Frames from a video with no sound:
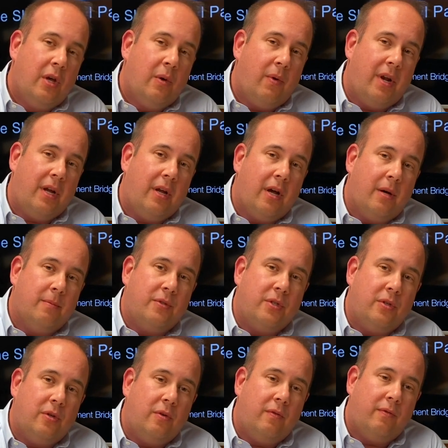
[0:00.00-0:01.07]
when it comes
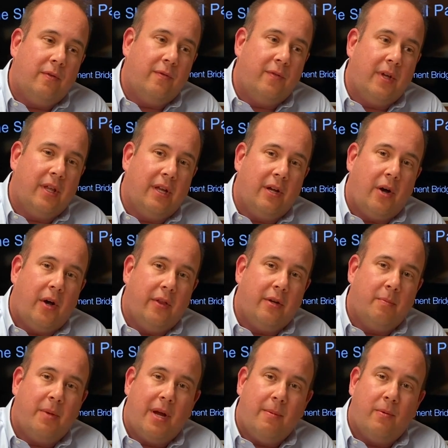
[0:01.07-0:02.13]
to fulfilling all
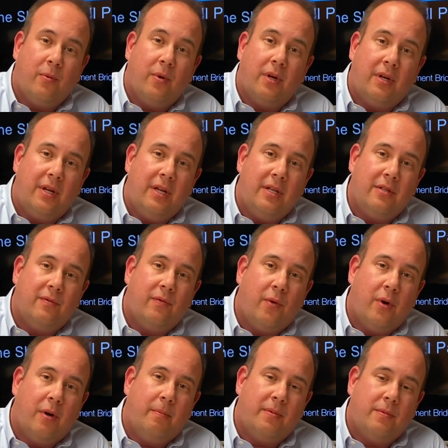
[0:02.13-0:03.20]
their paperwork needs
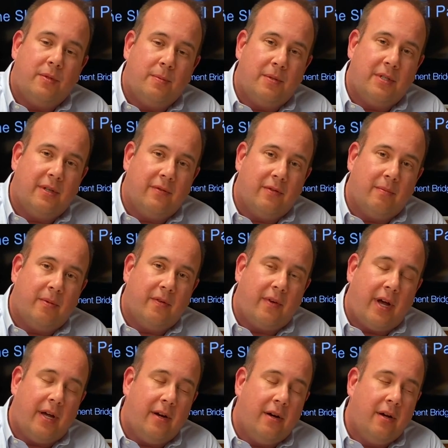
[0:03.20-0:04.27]
for a specific
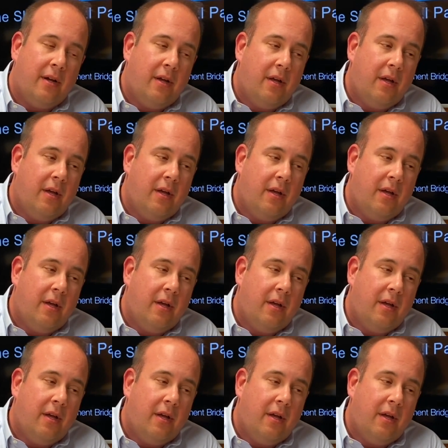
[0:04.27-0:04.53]
provider,